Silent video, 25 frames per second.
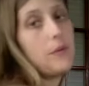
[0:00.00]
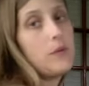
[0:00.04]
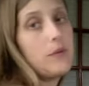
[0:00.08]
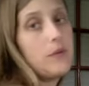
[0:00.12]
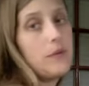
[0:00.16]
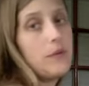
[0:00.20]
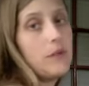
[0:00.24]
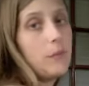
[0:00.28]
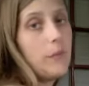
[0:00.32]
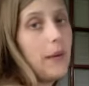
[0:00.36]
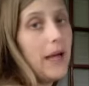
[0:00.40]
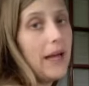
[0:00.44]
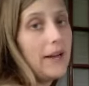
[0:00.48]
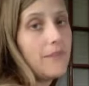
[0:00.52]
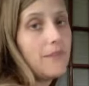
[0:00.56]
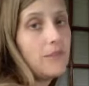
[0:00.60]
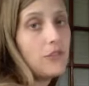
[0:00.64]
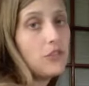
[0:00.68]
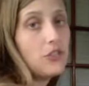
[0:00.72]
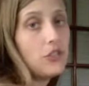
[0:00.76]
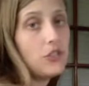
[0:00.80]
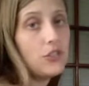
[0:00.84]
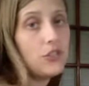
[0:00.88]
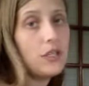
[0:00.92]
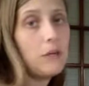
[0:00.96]
the back of the
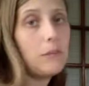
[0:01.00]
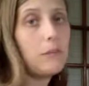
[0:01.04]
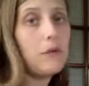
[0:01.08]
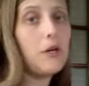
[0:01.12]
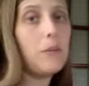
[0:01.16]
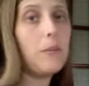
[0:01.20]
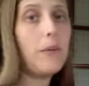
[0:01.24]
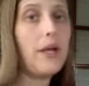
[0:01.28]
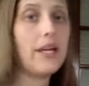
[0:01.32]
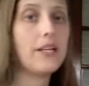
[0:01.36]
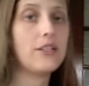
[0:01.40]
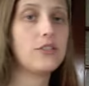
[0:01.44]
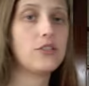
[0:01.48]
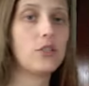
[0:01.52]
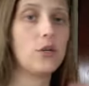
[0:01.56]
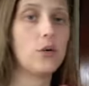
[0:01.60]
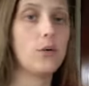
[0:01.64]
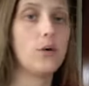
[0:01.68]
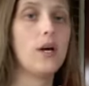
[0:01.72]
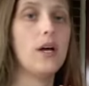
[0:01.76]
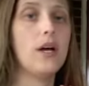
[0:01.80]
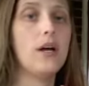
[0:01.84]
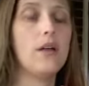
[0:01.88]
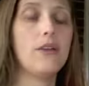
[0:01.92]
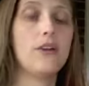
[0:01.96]
shirt that I'm going to make. So
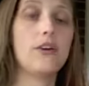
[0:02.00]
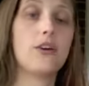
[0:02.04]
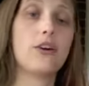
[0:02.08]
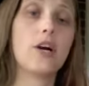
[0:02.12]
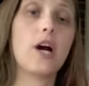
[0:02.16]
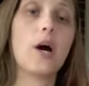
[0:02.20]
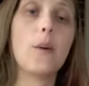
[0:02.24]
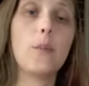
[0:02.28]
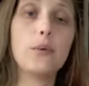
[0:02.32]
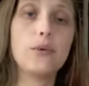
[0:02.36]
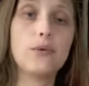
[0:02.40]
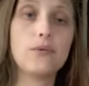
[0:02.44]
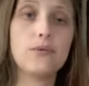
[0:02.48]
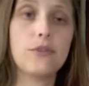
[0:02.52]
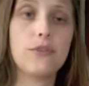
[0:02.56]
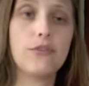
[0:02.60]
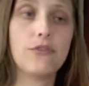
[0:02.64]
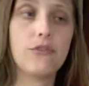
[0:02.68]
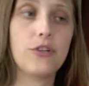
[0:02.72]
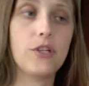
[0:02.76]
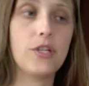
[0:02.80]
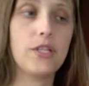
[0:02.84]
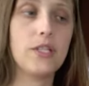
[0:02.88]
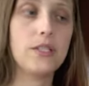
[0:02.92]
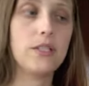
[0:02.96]
there are a couple
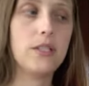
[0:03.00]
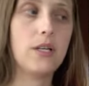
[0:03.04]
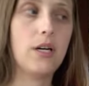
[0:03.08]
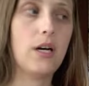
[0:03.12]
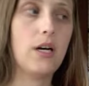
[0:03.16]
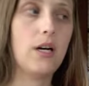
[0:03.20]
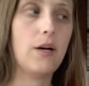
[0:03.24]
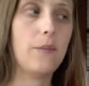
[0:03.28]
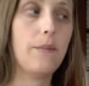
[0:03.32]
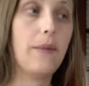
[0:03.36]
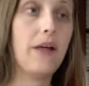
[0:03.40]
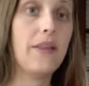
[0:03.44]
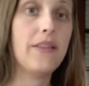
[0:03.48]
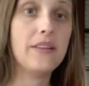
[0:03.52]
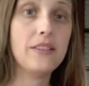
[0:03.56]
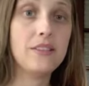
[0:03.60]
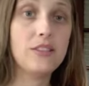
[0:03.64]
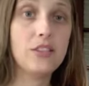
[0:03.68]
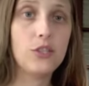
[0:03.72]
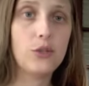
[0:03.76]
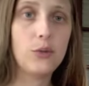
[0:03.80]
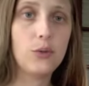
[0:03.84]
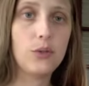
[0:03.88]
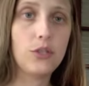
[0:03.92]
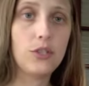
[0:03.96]
different methods
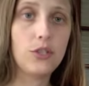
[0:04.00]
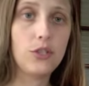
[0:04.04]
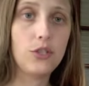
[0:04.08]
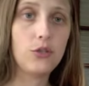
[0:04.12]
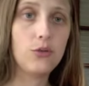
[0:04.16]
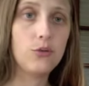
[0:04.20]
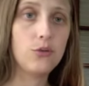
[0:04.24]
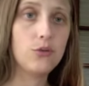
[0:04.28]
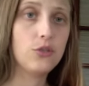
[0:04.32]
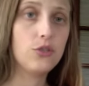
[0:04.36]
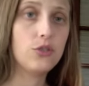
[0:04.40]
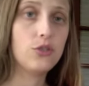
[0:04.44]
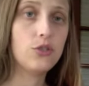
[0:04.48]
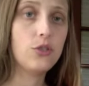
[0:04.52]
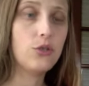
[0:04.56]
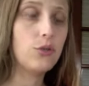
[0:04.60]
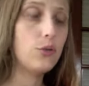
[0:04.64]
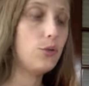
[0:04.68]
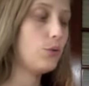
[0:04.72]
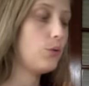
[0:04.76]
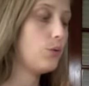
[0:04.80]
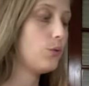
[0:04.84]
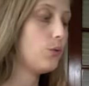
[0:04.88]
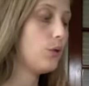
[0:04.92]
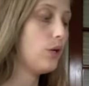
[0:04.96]
that you can use
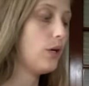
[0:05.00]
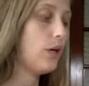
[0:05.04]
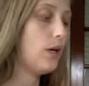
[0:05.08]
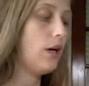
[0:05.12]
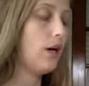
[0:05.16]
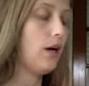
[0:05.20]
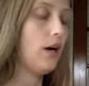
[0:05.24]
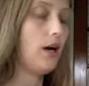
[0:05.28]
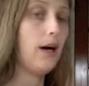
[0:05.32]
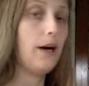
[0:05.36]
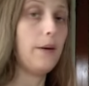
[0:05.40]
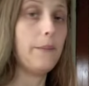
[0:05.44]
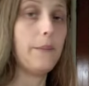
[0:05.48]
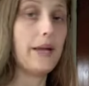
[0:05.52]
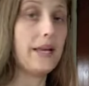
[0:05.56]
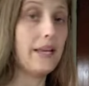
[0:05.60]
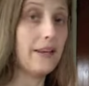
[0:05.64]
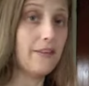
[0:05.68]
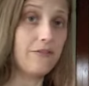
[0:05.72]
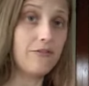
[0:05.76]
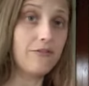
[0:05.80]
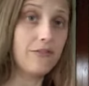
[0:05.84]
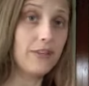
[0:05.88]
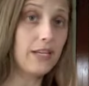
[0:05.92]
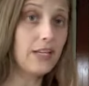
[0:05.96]
to make
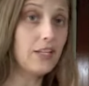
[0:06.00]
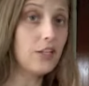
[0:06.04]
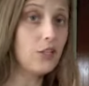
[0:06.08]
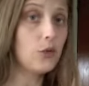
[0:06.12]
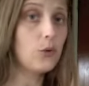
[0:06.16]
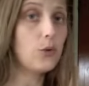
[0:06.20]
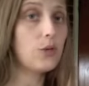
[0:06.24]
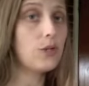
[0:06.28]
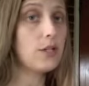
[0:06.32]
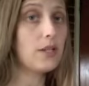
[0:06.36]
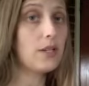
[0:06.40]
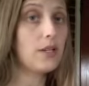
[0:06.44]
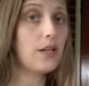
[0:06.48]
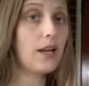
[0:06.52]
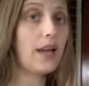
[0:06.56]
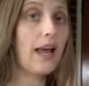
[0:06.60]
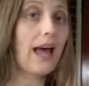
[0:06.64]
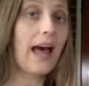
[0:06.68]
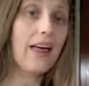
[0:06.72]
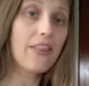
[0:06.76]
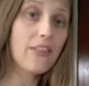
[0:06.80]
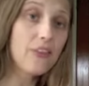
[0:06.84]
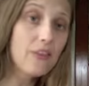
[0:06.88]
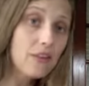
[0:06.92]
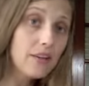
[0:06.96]
it fit. You can
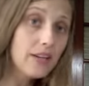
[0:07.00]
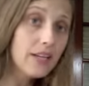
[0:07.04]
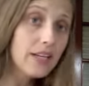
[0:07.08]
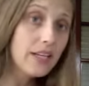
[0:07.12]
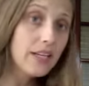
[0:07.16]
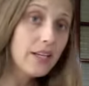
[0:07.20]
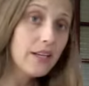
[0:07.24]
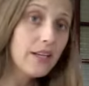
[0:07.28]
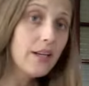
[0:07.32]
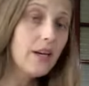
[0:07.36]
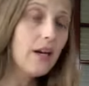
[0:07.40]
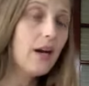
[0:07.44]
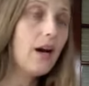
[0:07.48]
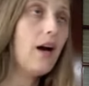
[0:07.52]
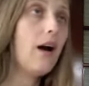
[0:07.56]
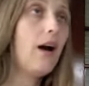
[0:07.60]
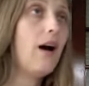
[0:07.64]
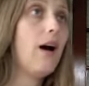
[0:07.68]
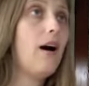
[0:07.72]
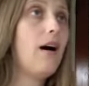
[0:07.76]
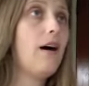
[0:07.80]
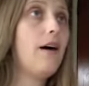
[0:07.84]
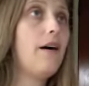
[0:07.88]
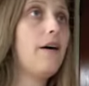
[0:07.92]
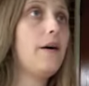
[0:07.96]
gather it.
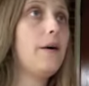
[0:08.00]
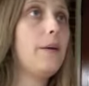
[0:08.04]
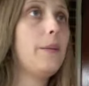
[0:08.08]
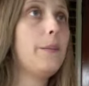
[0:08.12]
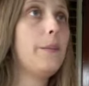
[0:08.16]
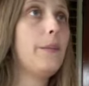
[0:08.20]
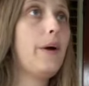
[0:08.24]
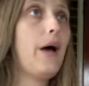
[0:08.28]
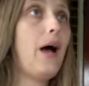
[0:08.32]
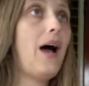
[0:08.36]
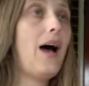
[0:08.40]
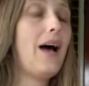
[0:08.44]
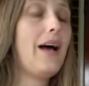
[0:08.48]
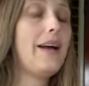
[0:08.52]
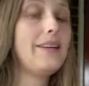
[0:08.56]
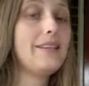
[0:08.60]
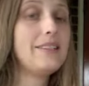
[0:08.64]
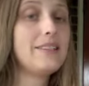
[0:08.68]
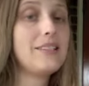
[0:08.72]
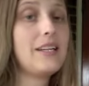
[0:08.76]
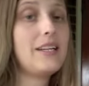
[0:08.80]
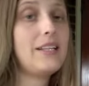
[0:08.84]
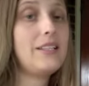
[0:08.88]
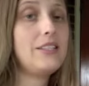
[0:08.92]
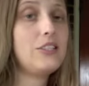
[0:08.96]
I
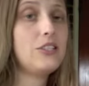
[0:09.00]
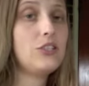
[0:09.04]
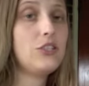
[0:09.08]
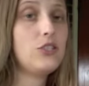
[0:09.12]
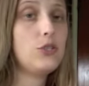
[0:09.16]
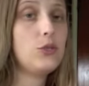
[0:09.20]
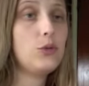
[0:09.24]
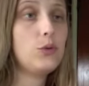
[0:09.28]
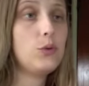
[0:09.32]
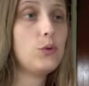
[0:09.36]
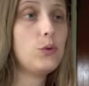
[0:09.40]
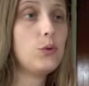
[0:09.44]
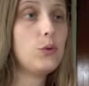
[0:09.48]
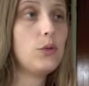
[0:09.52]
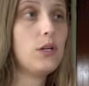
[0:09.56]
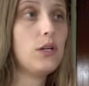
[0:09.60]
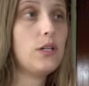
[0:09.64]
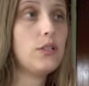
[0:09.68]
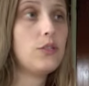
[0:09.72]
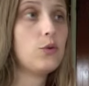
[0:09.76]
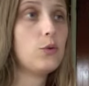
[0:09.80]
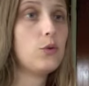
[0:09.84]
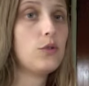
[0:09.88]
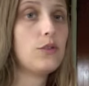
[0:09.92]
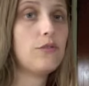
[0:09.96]
decided to do a
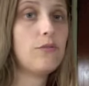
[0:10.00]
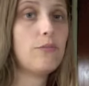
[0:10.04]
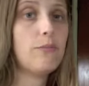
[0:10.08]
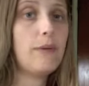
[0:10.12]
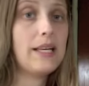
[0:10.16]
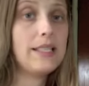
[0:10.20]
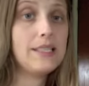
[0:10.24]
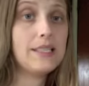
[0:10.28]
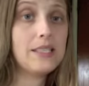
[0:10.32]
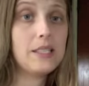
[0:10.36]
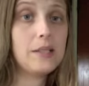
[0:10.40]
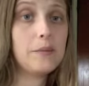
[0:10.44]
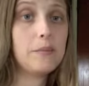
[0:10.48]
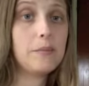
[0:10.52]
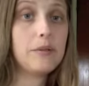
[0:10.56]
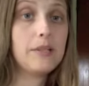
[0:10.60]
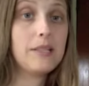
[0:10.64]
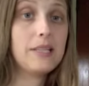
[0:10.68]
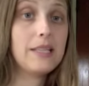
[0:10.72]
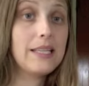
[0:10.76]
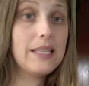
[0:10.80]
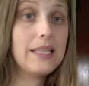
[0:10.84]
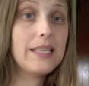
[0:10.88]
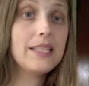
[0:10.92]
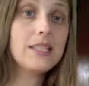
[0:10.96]
sort of messy
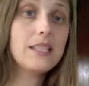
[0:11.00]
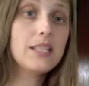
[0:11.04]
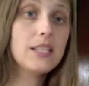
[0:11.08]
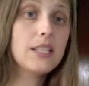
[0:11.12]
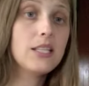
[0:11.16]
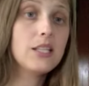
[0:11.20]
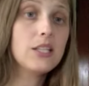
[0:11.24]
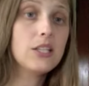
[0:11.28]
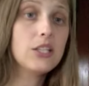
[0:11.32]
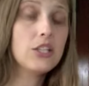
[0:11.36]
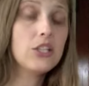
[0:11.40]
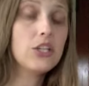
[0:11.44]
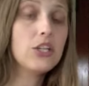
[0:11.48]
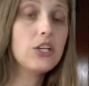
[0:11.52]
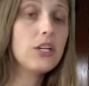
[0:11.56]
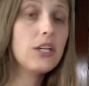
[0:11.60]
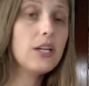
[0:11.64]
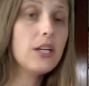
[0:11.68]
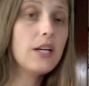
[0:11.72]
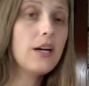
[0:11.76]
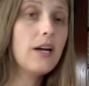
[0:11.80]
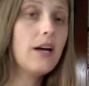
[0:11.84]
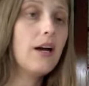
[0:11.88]
pleat look.